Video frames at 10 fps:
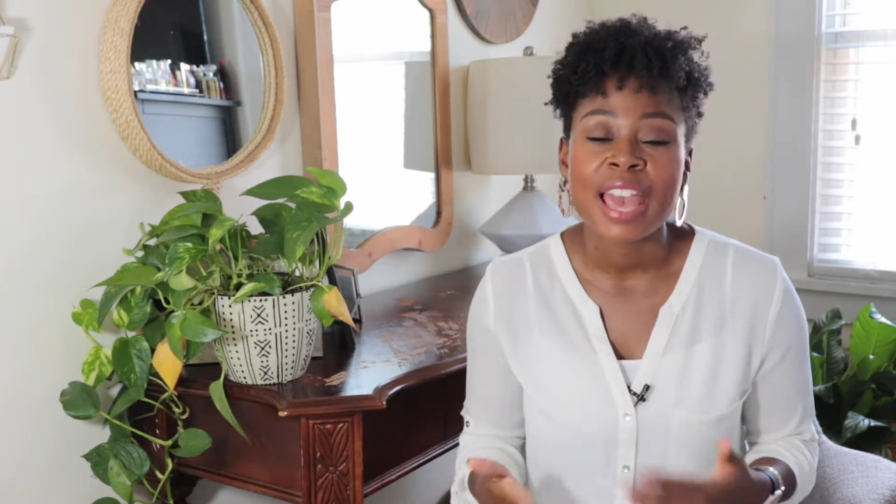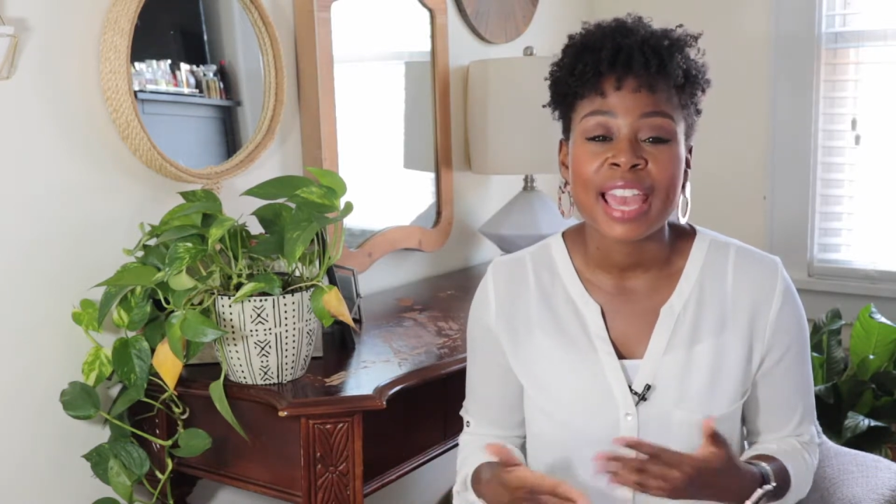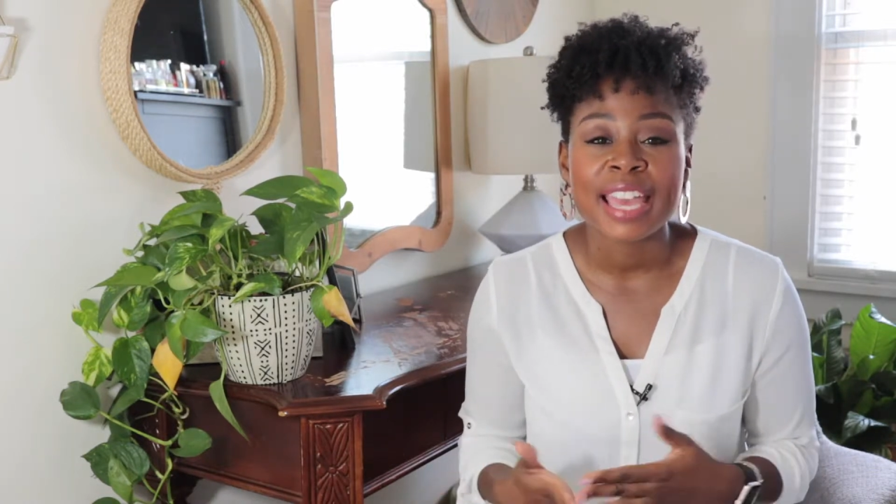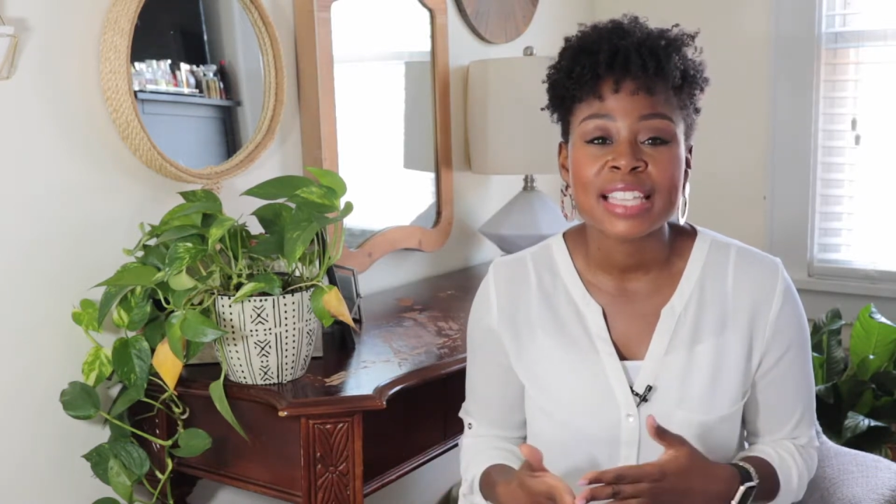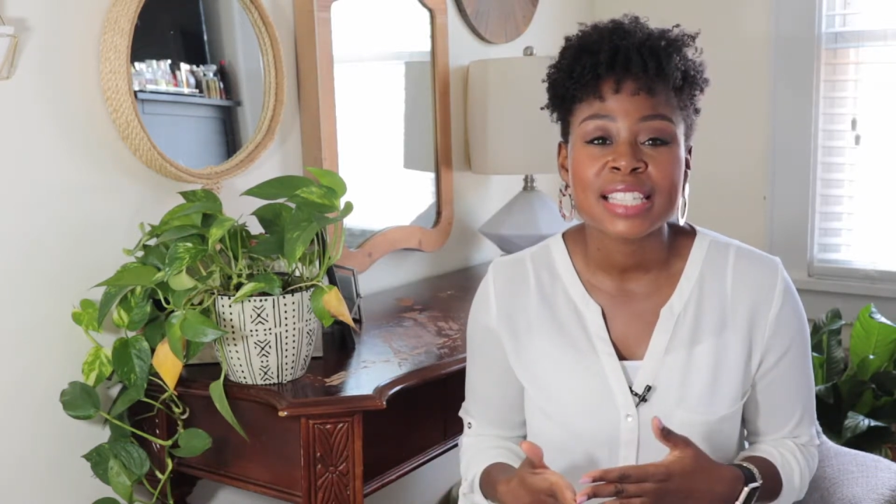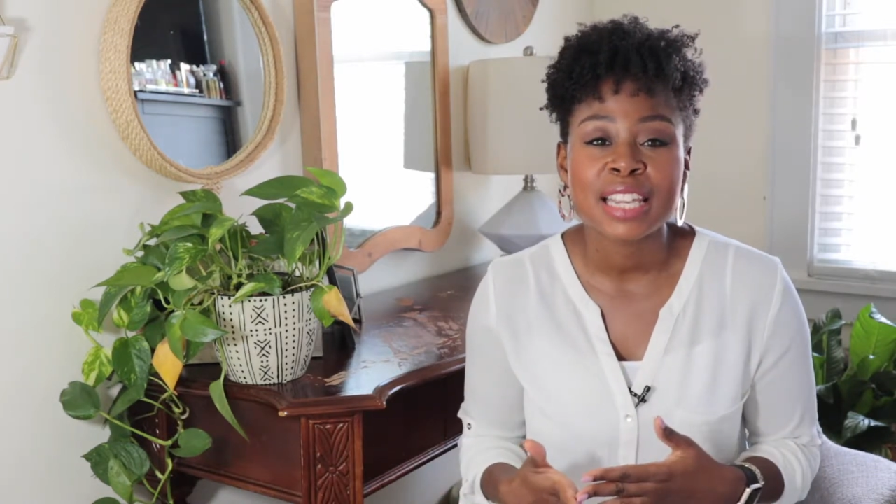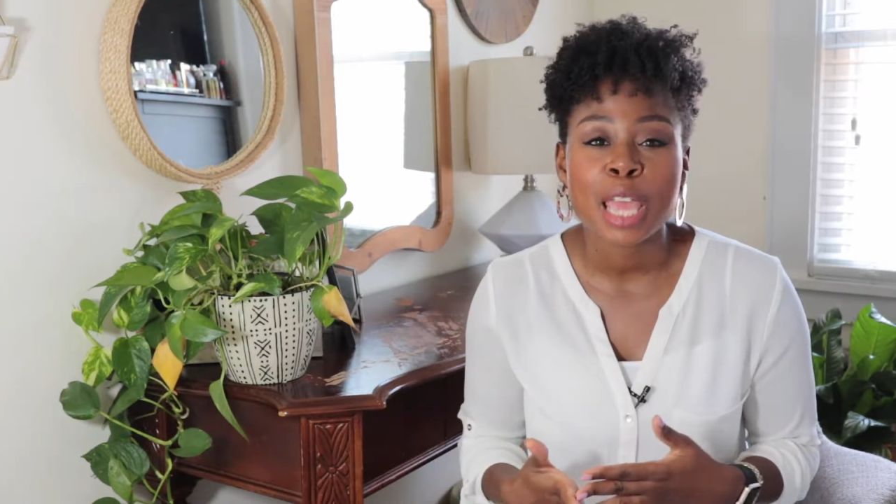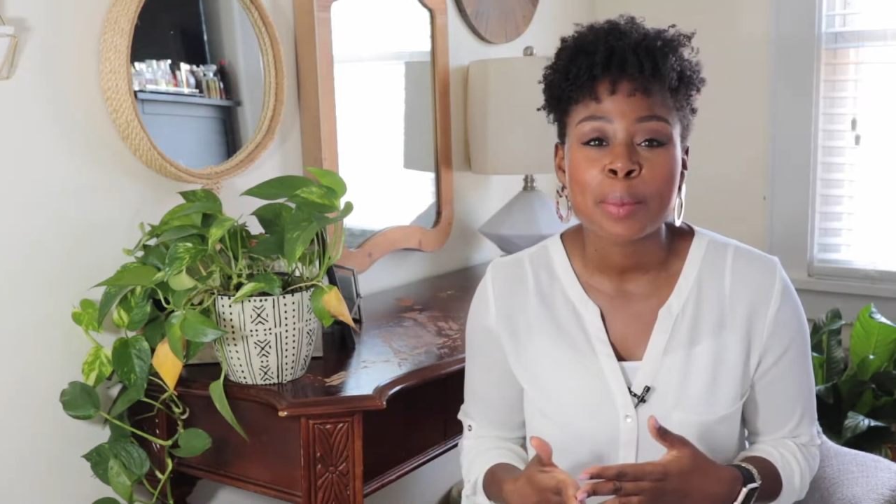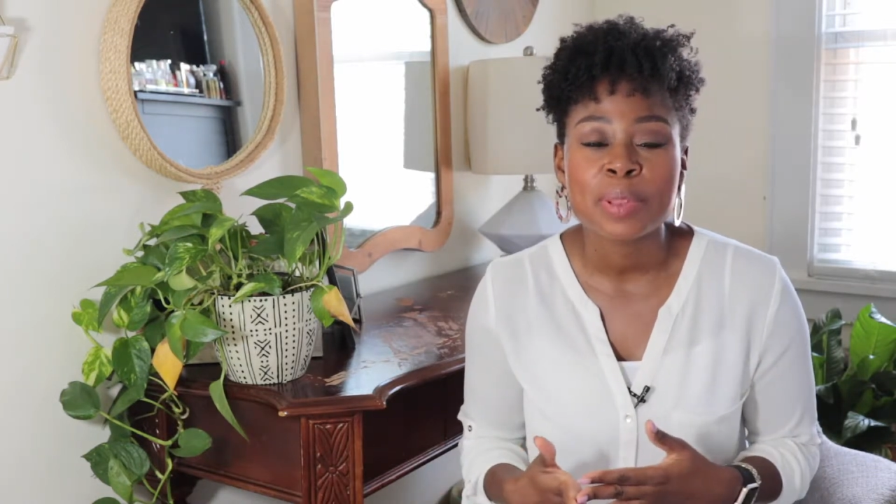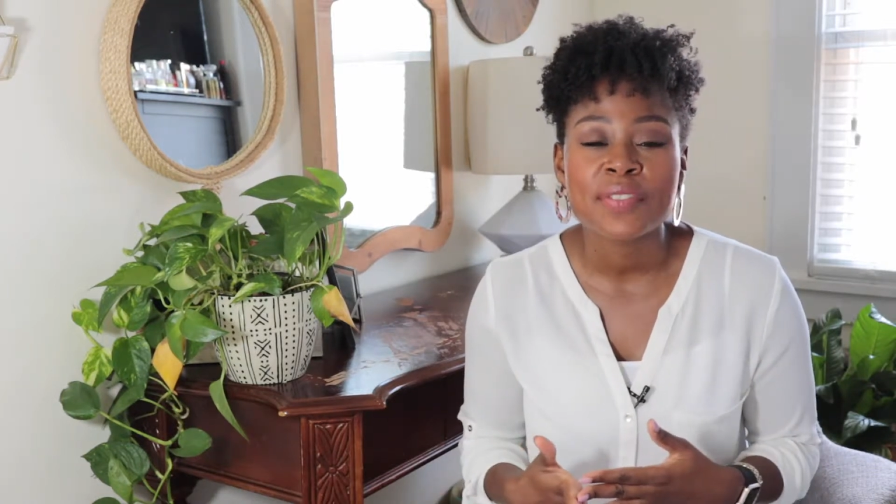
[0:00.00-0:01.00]
aids in
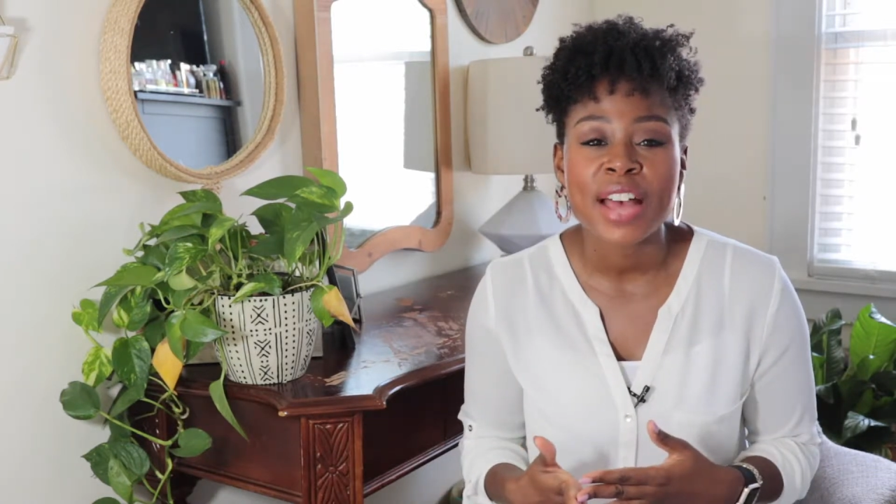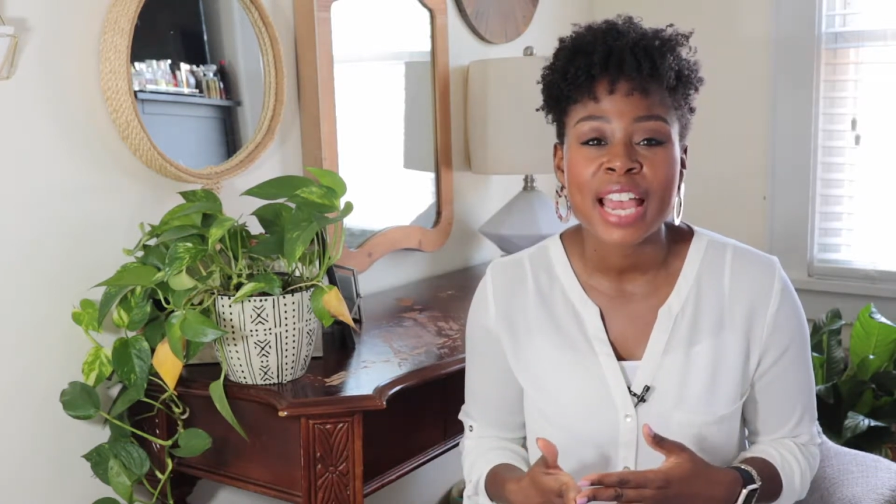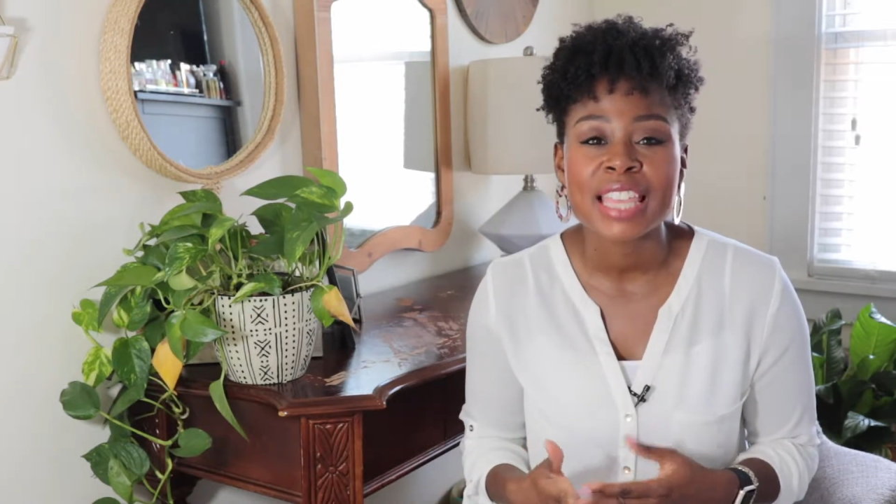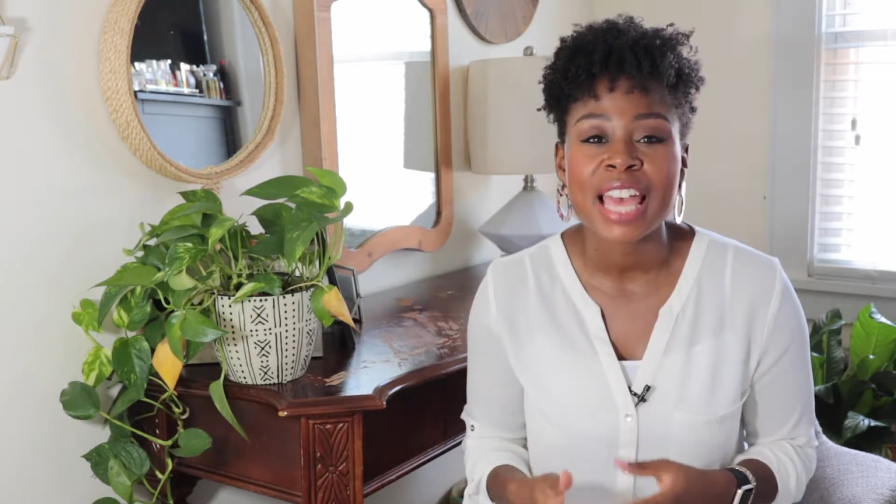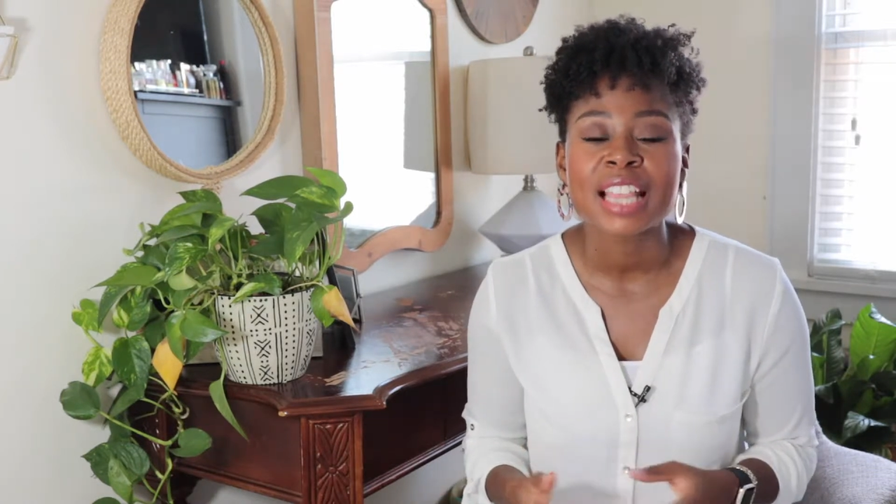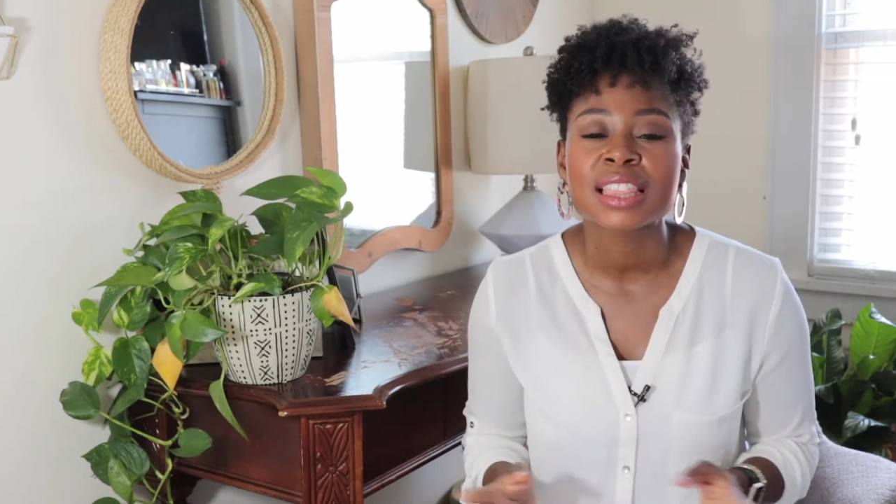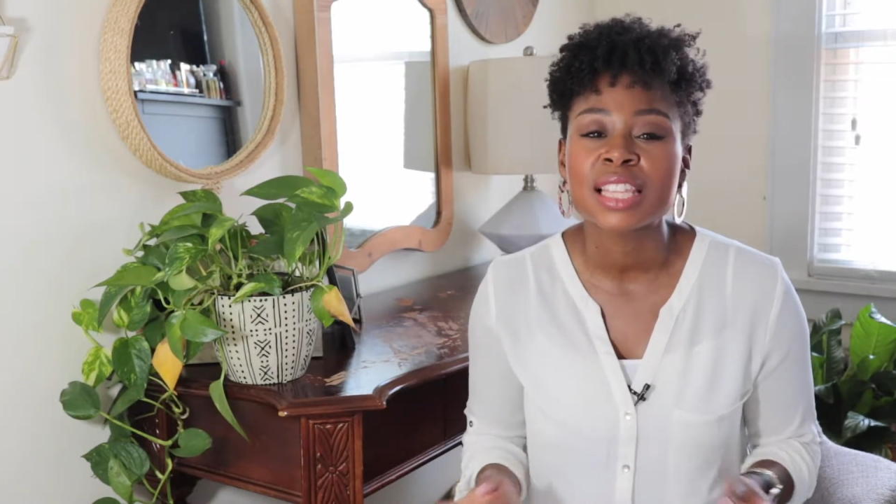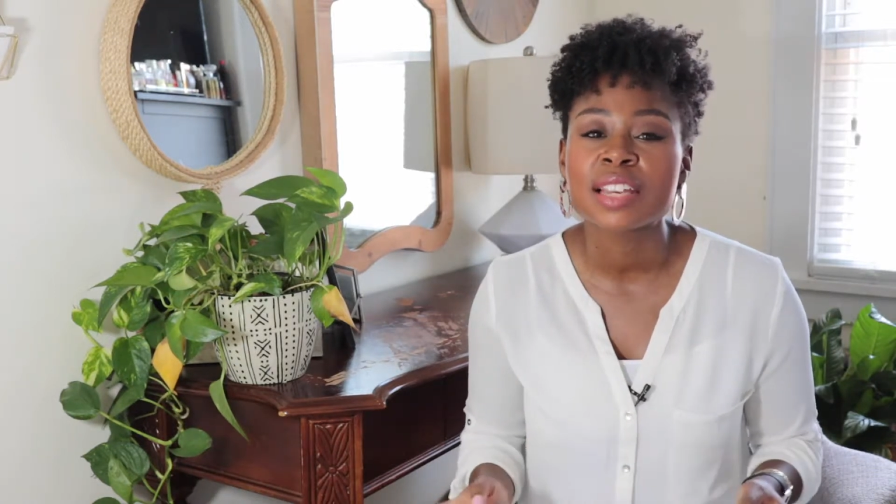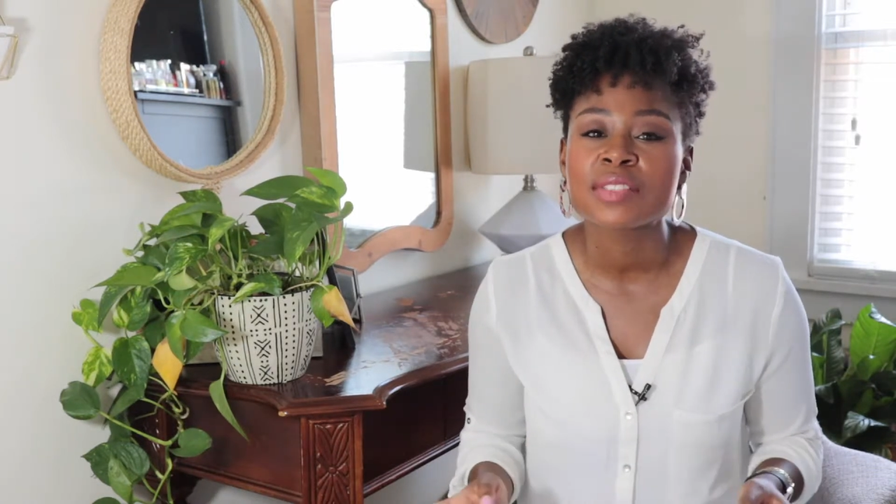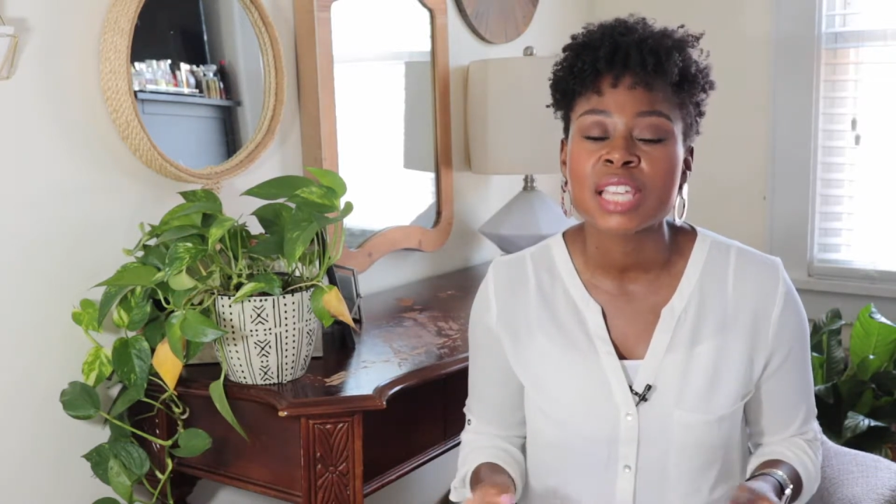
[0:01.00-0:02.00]
amplifying that
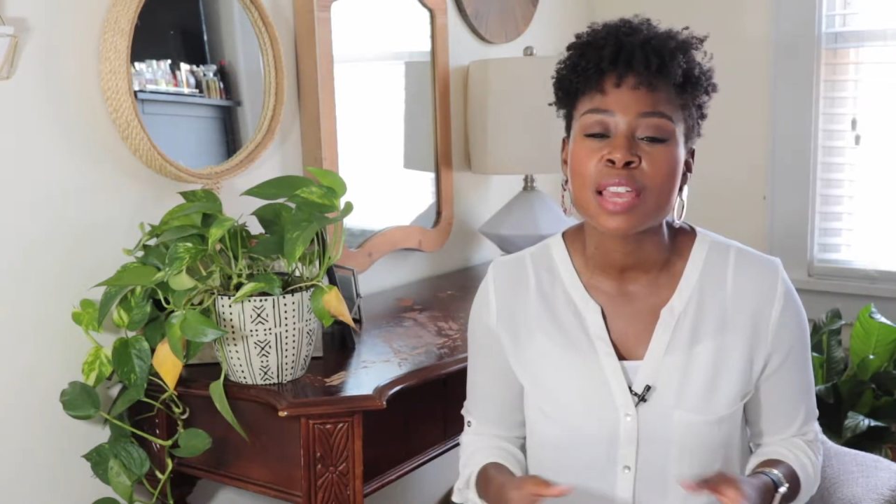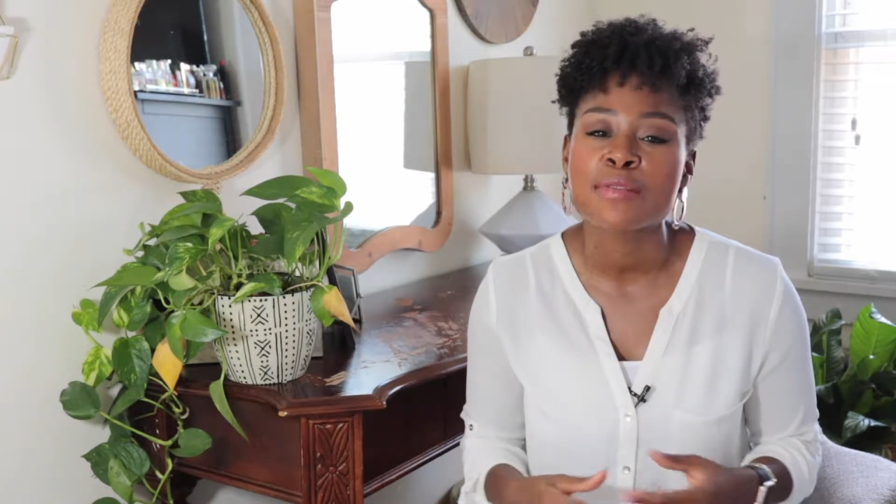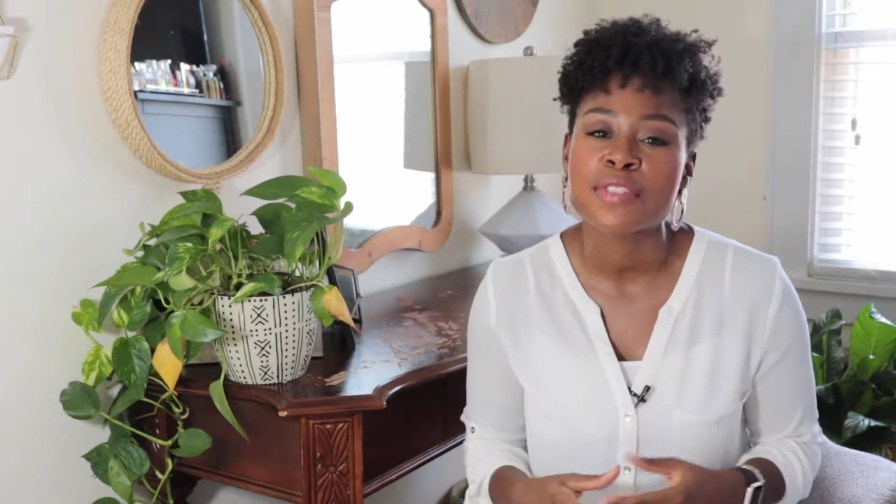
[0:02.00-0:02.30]
lived-in